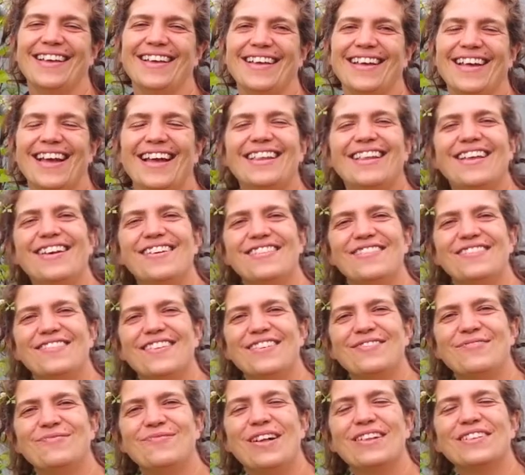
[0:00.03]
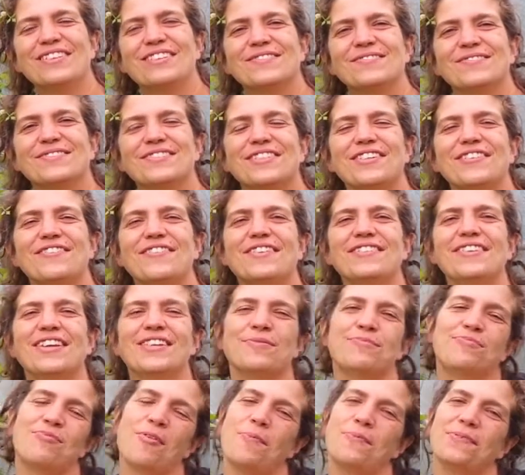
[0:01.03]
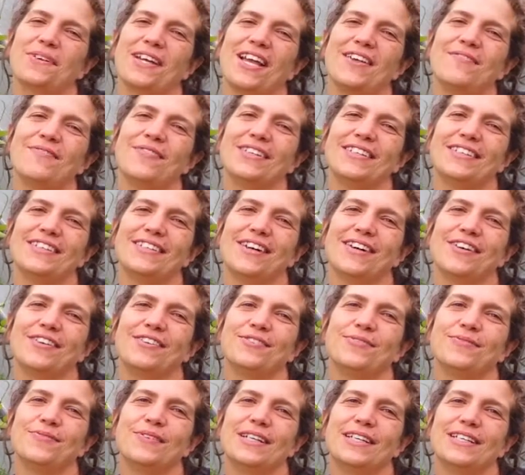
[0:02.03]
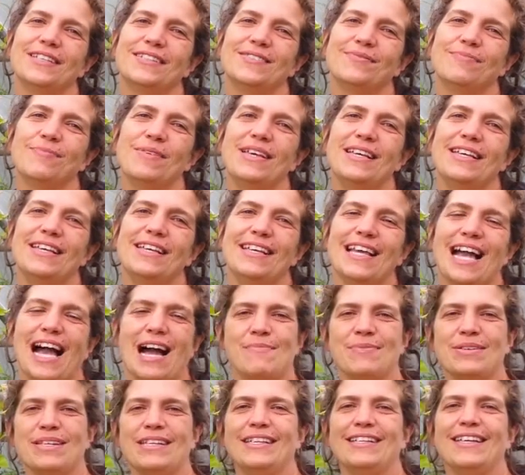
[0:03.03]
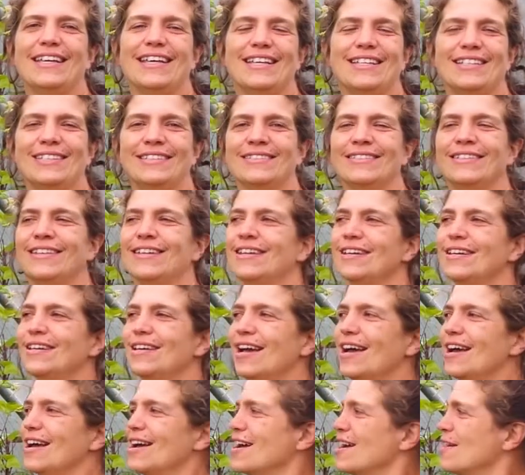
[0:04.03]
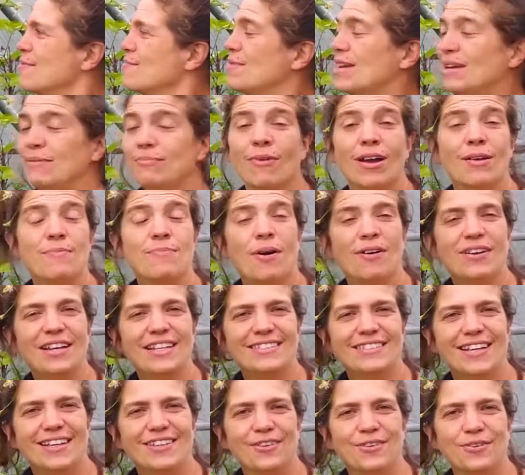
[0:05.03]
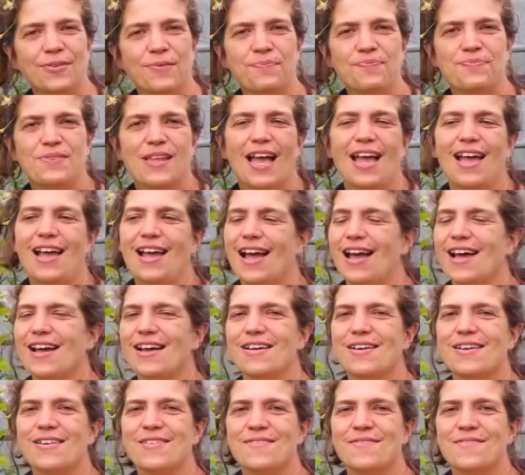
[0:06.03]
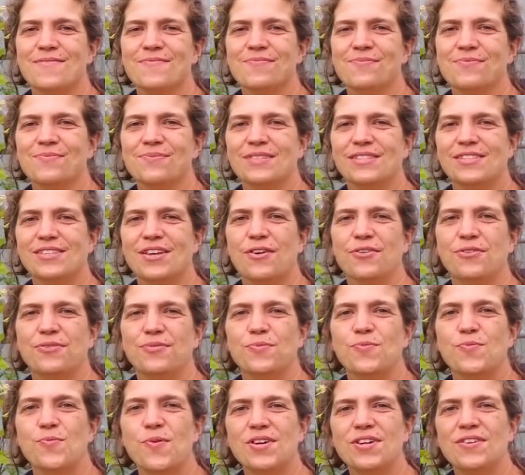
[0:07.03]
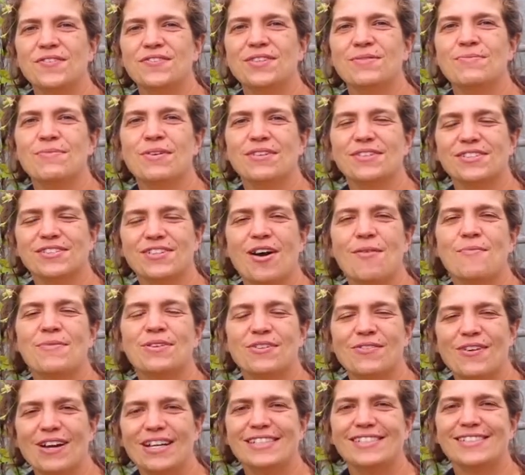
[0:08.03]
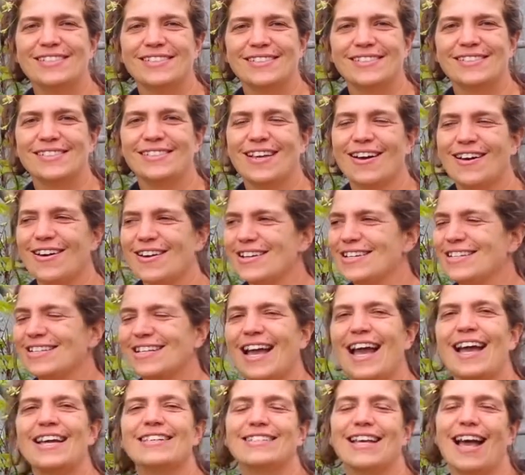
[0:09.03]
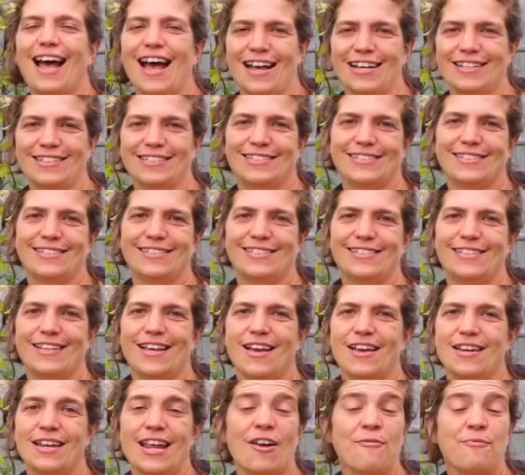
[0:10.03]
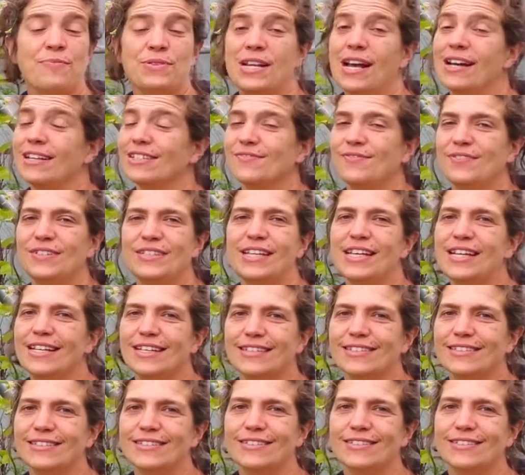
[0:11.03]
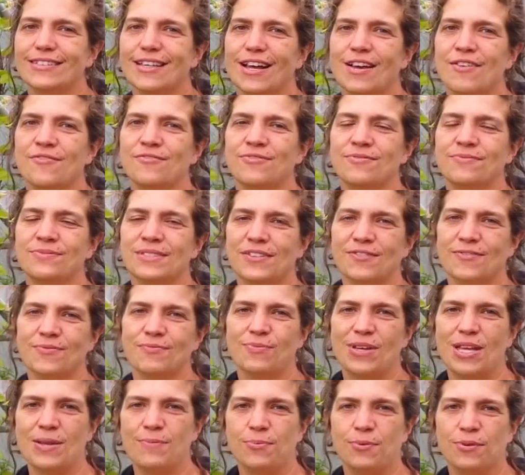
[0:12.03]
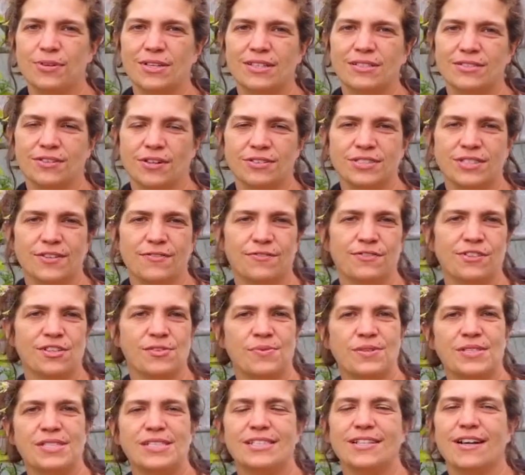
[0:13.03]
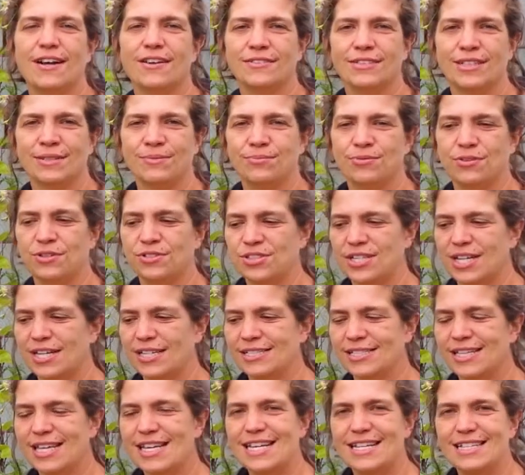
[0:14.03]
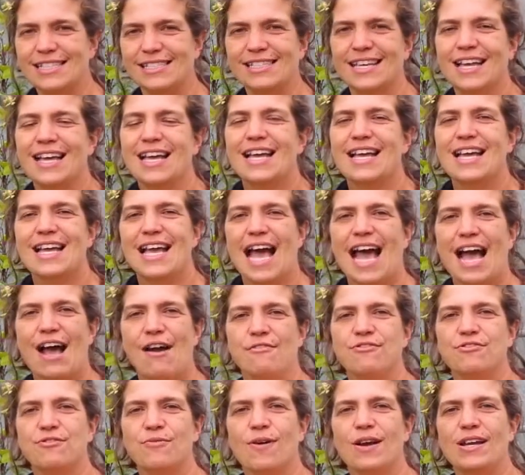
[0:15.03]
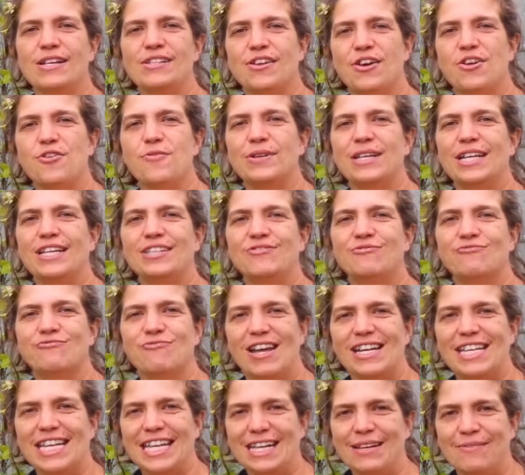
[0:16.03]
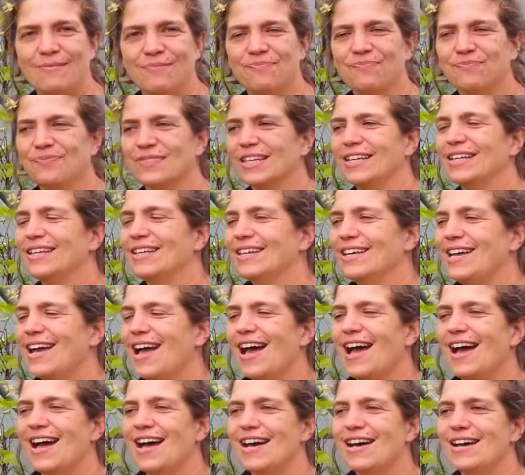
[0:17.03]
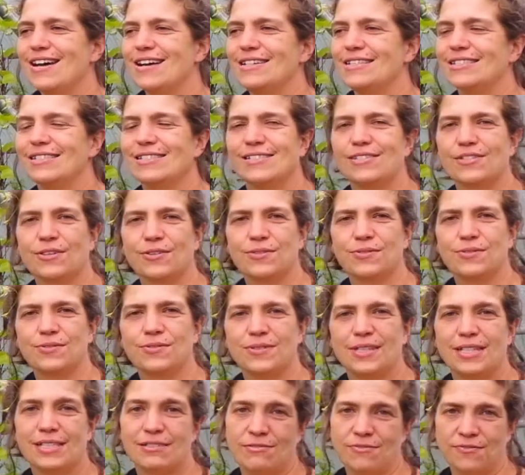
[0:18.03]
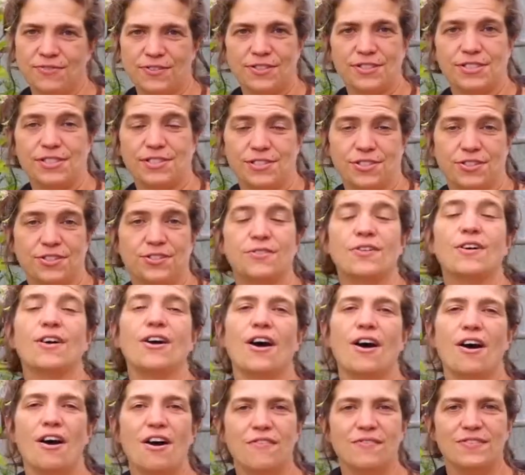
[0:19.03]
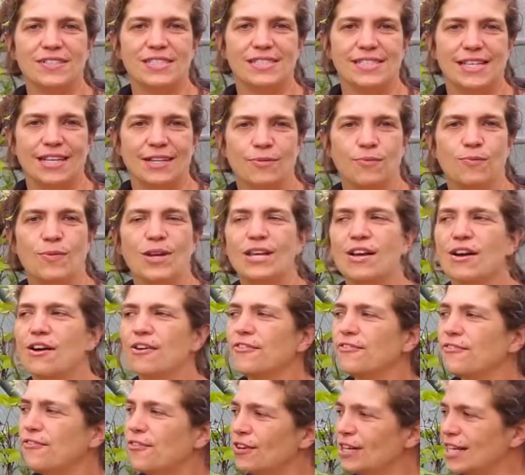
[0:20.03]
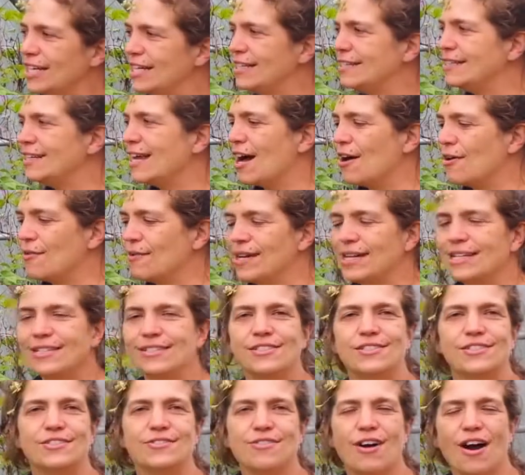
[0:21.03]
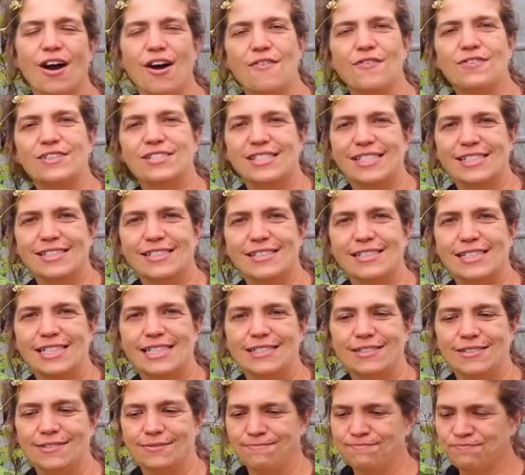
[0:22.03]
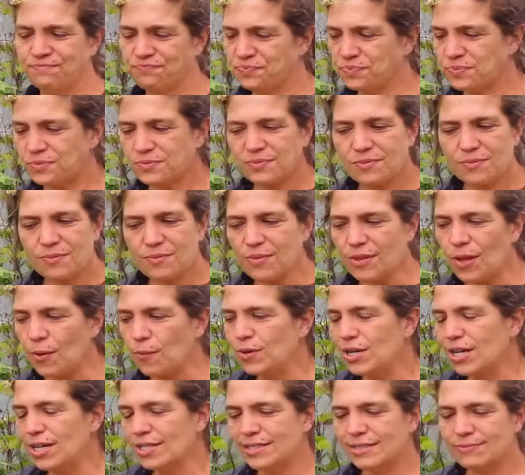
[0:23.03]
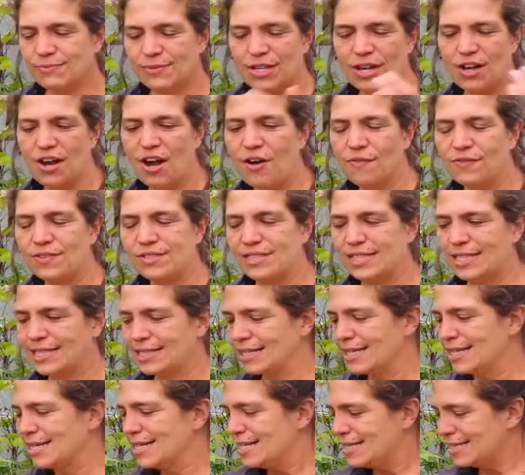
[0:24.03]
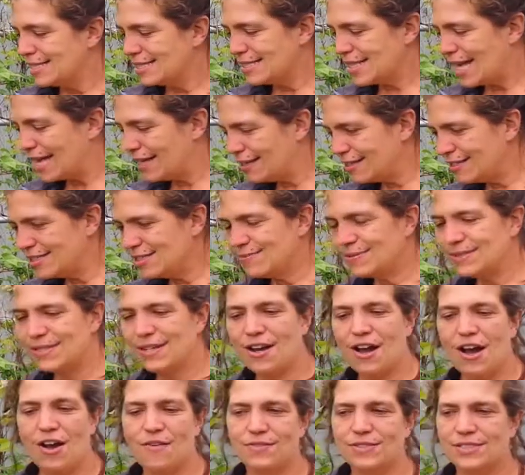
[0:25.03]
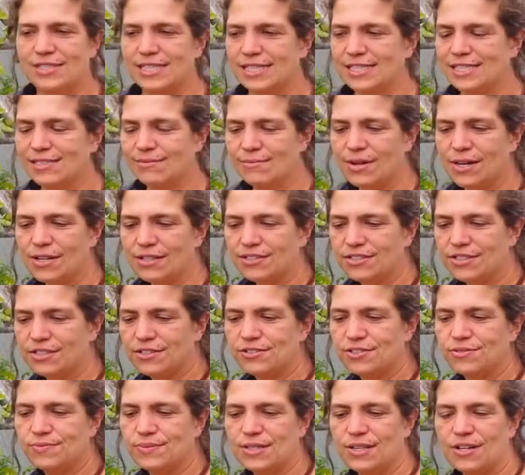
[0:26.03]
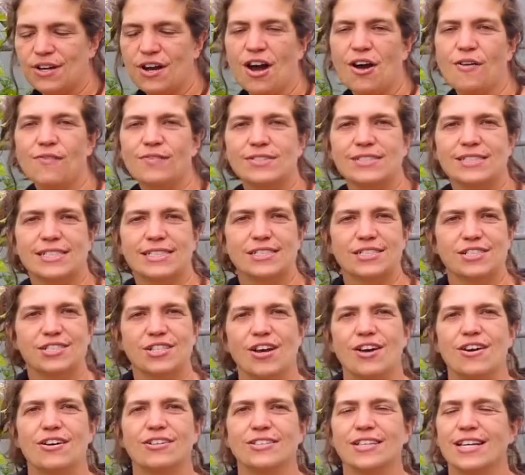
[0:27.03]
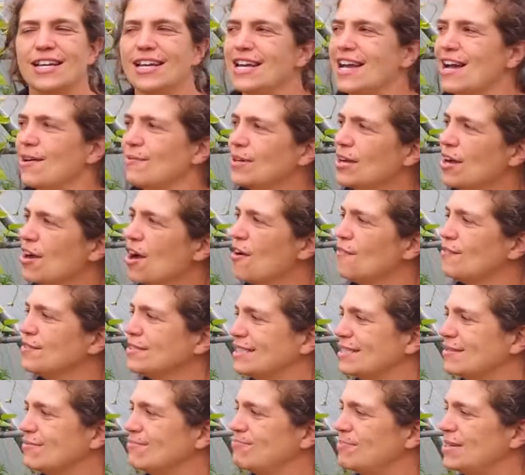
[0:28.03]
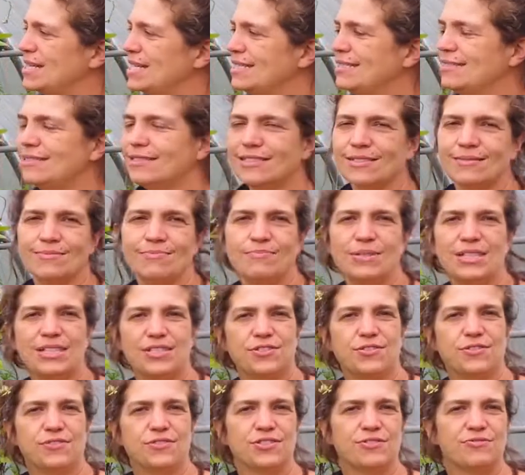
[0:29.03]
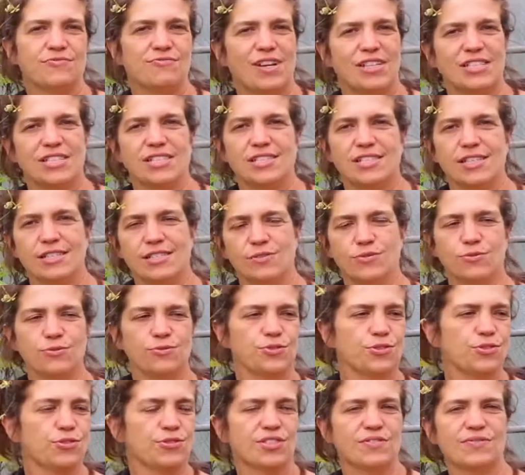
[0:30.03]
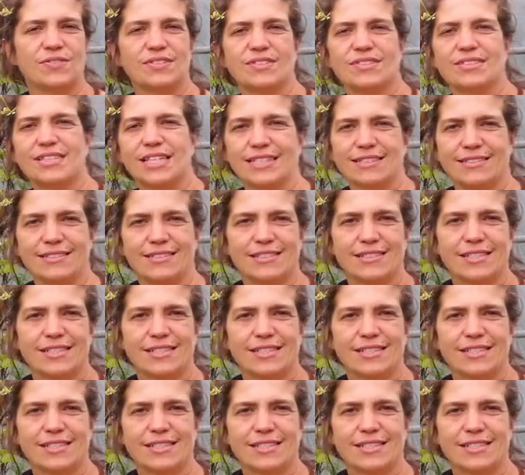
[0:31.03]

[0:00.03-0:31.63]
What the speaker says: Hello and welcome to another Propagate video with me, Abby, in my polytunnel. So one of the most common questions that I get asked, and have been asked for years from different people on different community gardening projects, is how do I know when it's ready? So this refers to harvesting. We are fully now into harvesting season. We are harvesting salads, we are harvesting tomatoes, we are harvesting chard, we are harvesting beans and beetroot and radishes and all sorts of other things.